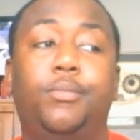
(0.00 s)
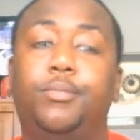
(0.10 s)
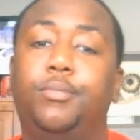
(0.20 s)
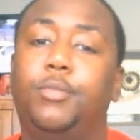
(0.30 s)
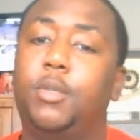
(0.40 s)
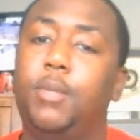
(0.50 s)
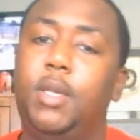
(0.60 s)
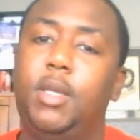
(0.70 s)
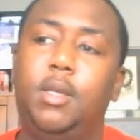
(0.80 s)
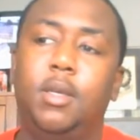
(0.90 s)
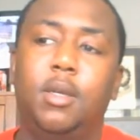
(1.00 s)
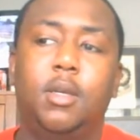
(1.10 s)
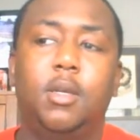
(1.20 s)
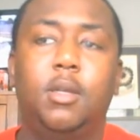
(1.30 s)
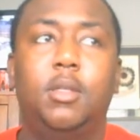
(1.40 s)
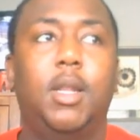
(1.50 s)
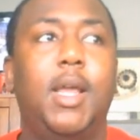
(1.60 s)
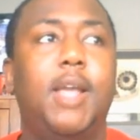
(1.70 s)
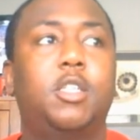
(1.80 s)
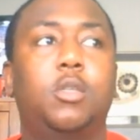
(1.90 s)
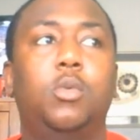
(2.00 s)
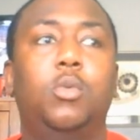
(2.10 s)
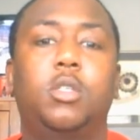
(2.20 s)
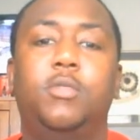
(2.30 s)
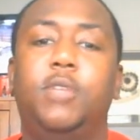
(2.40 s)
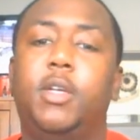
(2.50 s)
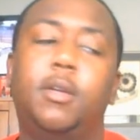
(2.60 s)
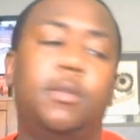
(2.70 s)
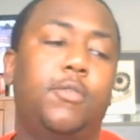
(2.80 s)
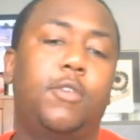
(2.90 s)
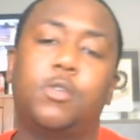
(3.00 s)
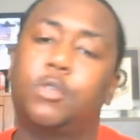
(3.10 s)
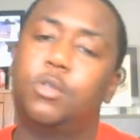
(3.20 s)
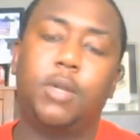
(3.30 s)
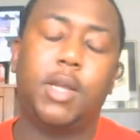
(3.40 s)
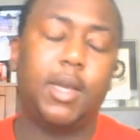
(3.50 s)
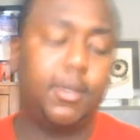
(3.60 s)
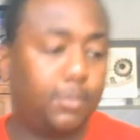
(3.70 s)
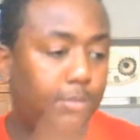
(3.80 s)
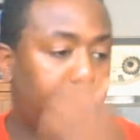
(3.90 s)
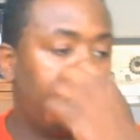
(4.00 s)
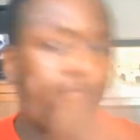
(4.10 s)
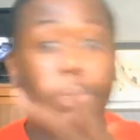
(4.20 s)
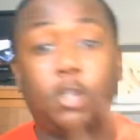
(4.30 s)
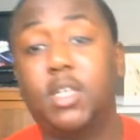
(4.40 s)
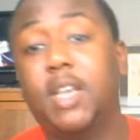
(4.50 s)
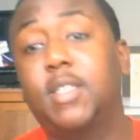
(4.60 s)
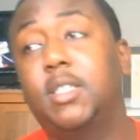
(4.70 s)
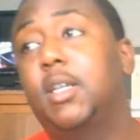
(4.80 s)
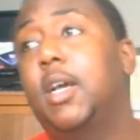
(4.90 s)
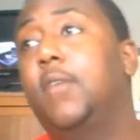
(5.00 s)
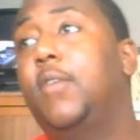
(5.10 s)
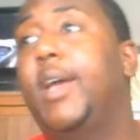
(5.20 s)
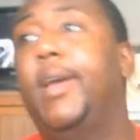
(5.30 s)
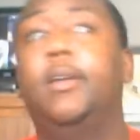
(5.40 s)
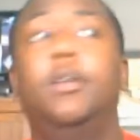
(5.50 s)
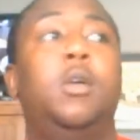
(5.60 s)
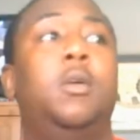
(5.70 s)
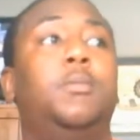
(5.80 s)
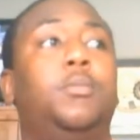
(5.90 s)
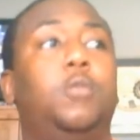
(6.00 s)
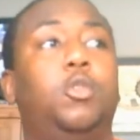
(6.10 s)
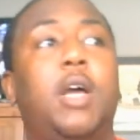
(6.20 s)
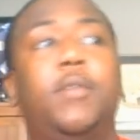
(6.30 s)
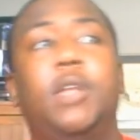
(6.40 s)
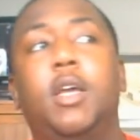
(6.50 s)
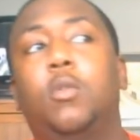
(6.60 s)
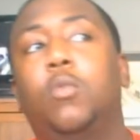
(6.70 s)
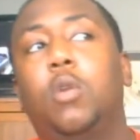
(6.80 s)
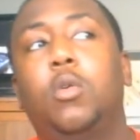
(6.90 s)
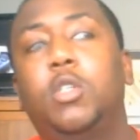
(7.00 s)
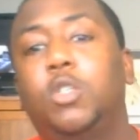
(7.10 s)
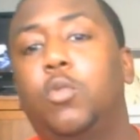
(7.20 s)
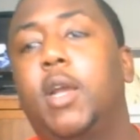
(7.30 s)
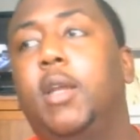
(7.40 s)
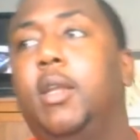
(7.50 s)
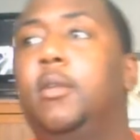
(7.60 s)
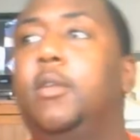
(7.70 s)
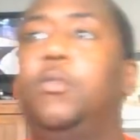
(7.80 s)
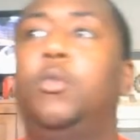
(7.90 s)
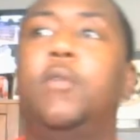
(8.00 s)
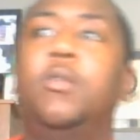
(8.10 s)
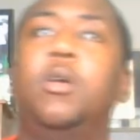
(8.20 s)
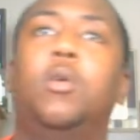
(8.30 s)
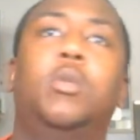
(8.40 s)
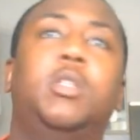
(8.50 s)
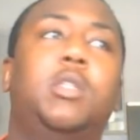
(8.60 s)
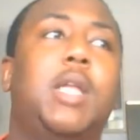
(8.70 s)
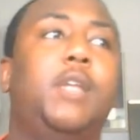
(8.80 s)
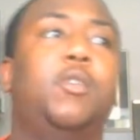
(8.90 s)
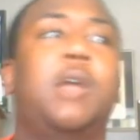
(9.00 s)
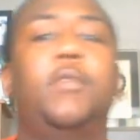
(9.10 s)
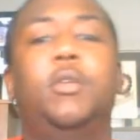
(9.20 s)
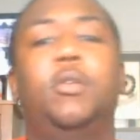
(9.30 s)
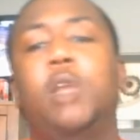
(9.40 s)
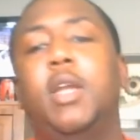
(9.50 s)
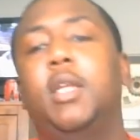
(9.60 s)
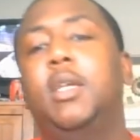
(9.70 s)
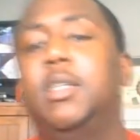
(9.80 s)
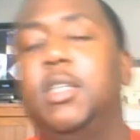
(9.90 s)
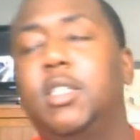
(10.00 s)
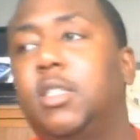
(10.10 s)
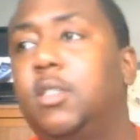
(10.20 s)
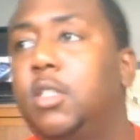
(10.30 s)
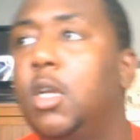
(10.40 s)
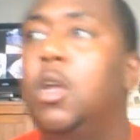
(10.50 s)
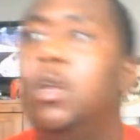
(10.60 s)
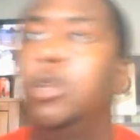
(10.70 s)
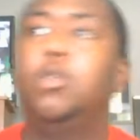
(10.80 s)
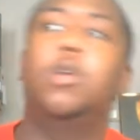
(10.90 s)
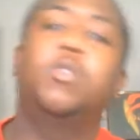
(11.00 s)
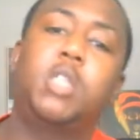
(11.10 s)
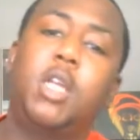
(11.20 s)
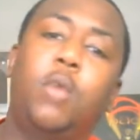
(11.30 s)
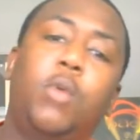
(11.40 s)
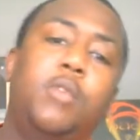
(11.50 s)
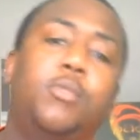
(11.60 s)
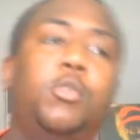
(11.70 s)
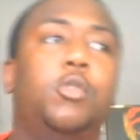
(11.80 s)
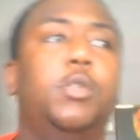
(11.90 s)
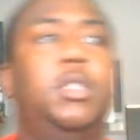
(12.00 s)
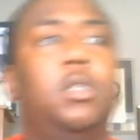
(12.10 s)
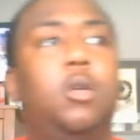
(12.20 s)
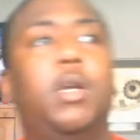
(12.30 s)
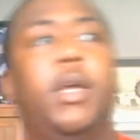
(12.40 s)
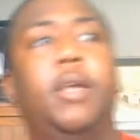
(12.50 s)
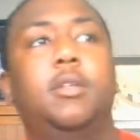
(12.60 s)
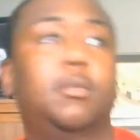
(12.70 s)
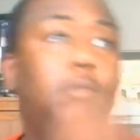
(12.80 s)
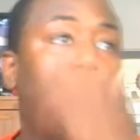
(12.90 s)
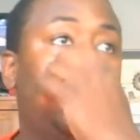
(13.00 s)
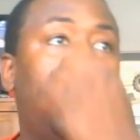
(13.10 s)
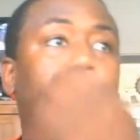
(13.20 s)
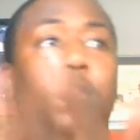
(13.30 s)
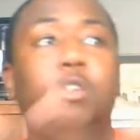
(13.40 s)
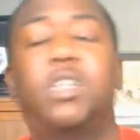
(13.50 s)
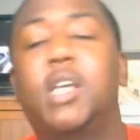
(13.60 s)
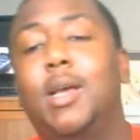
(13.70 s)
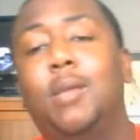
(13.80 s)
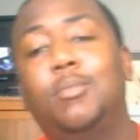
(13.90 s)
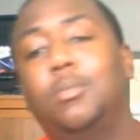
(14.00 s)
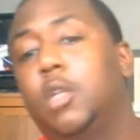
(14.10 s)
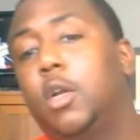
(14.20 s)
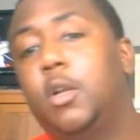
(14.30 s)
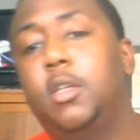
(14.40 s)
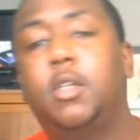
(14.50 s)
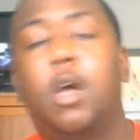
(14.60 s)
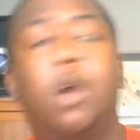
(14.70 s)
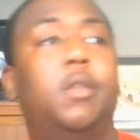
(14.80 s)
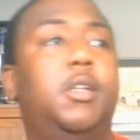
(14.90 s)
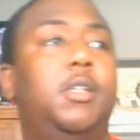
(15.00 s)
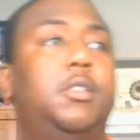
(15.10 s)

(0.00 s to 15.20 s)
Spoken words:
to me, the last two were severe. The first two not. First accident I ever had, driving down the road. It's raining. If you ever know what it's like driving in raining conditions, you know to stay away from trees. Okay, this is my first time learning all of this.